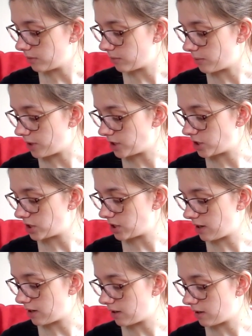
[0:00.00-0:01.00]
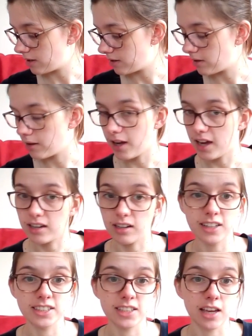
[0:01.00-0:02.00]
which I
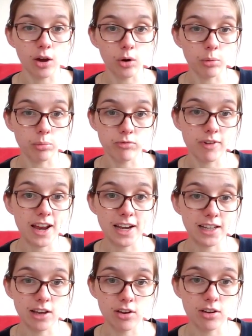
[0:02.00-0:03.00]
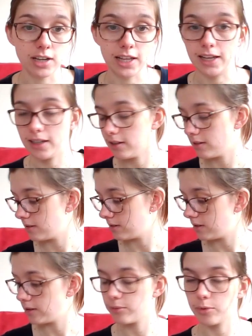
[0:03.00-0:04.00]
had to get up really early.
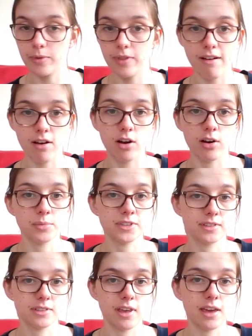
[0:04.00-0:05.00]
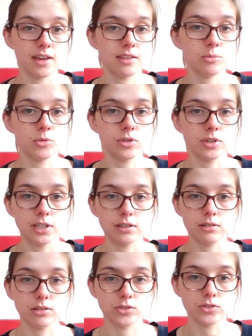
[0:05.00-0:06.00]
We were there at 8:30 in the morning
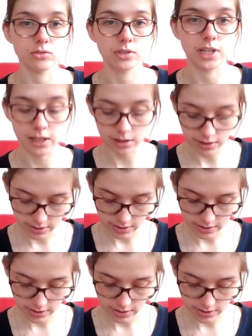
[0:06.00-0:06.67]
on a Sunday.